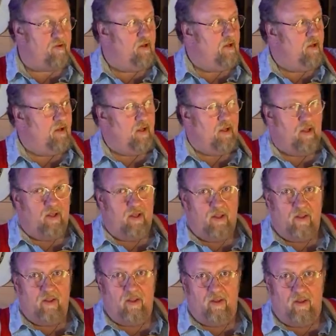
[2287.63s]

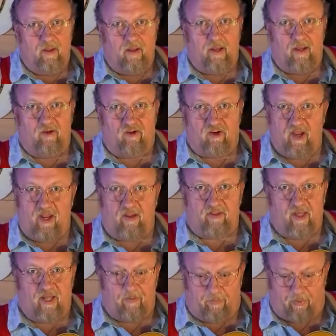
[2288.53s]
And take
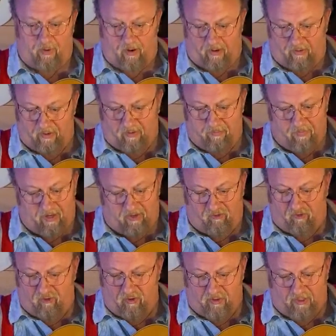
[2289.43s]
that apart and make
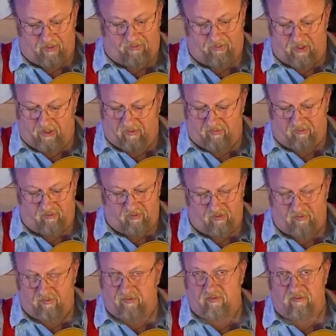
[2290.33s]
sure that thing is
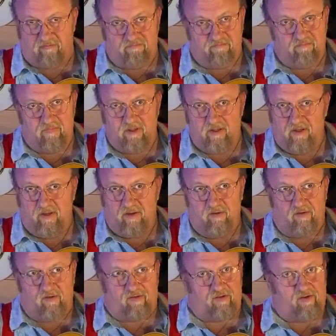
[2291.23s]
just
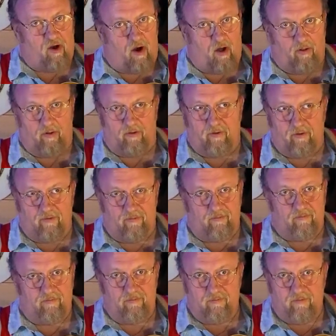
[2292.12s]
solid.
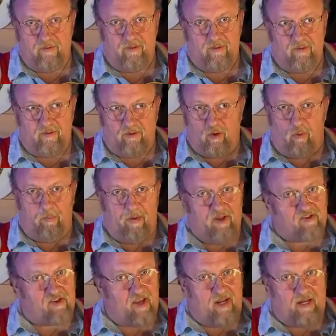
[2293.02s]
Don't
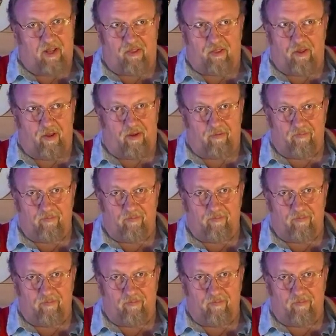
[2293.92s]
miss anything.